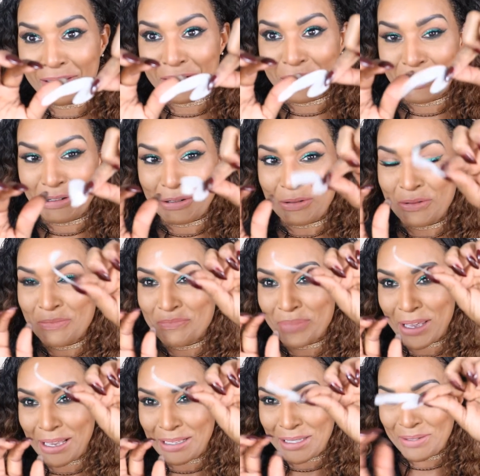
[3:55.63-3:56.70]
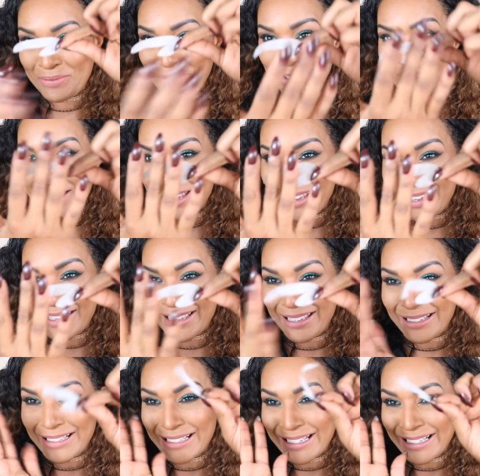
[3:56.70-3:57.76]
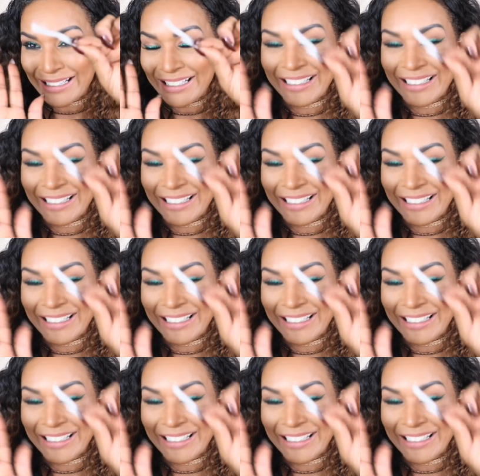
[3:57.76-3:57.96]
new best friend.